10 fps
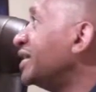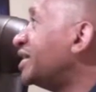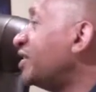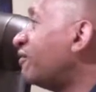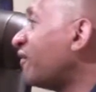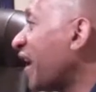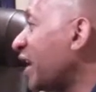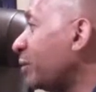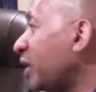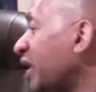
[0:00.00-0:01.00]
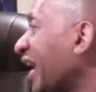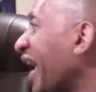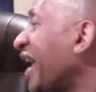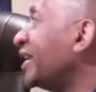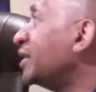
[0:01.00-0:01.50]
defaming
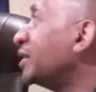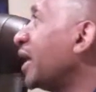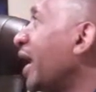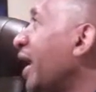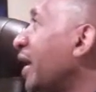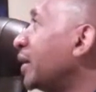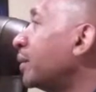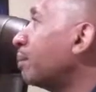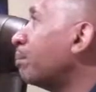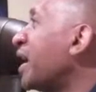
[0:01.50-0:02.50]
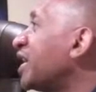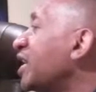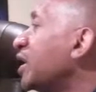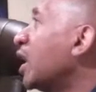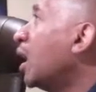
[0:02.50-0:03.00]
and
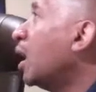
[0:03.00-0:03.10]
making